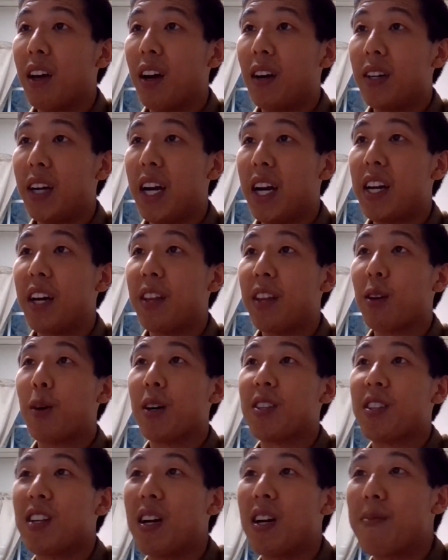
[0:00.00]
All right, another
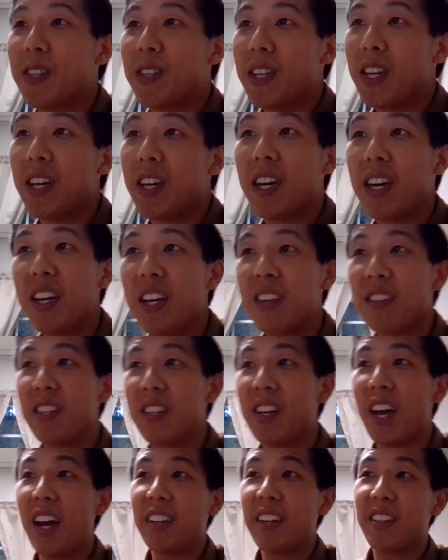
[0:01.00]
question I'm seeing, is
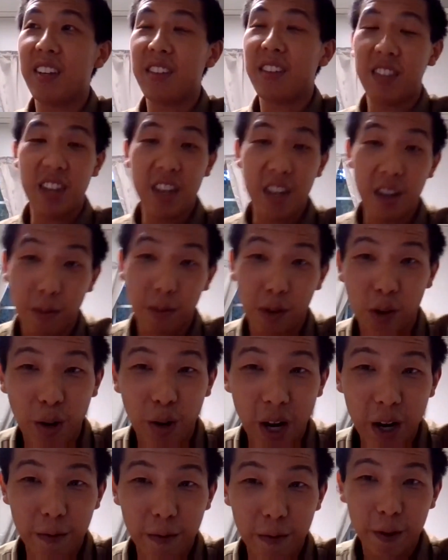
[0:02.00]
an SAT
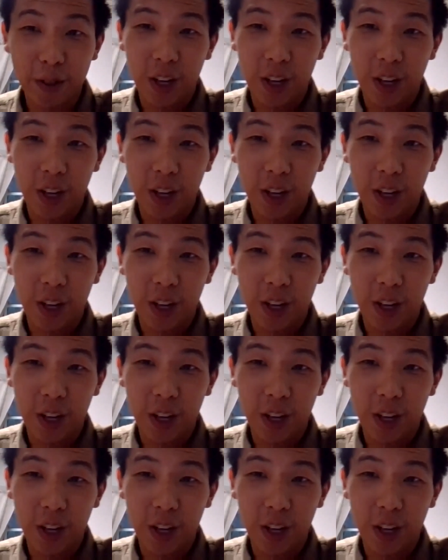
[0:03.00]
required for